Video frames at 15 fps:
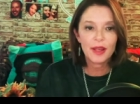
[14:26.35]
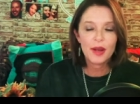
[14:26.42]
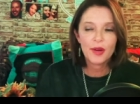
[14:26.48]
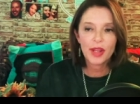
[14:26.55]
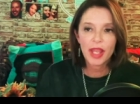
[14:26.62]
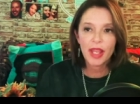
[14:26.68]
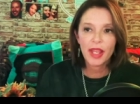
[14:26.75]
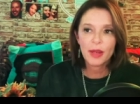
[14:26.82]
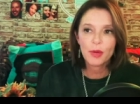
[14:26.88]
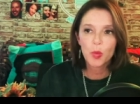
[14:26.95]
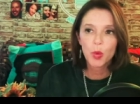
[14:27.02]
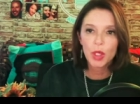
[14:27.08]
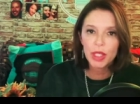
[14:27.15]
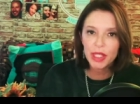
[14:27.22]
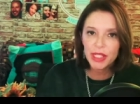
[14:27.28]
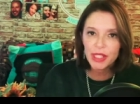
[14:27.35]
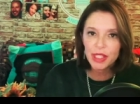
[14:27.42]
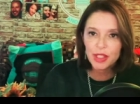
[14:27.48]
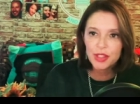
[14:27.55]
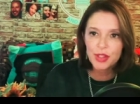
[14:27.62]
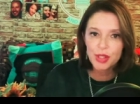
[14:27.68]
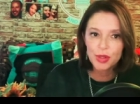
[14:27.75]
okay, we're
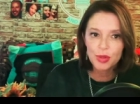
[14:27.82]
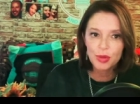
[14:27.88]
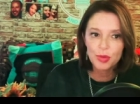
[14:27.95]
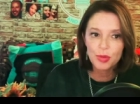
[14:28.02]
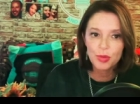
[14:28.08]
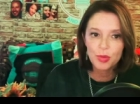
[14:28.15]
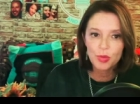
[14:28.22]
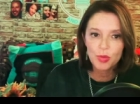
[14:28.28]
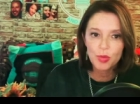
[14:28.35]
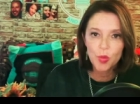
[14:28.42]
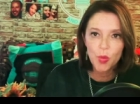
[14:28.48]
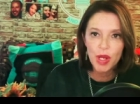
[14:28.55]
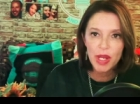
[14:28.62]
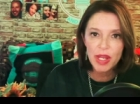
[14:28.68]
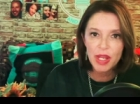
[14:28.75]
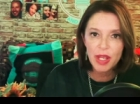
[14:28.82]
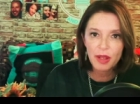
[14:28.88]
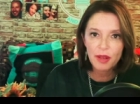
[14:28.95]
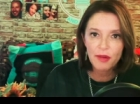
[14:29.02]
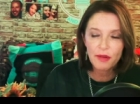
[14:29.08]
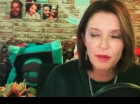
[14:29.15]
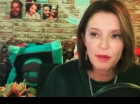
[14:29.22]
into week
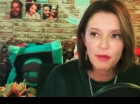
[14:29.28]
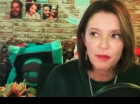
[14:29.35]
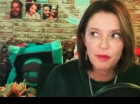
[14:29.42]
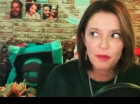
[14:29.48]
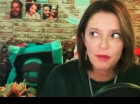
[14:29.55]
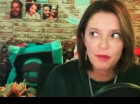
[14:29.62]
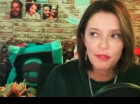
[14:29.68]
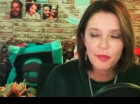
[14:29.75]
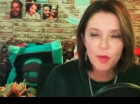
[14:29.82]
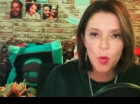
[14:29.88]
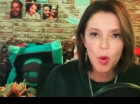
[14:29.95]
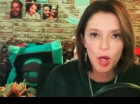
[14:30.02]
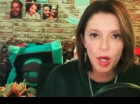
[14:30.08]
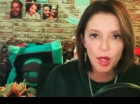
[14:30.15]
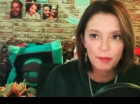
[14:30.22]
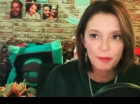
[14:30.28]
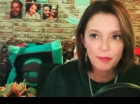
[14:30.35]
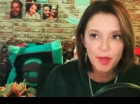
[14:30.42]
four.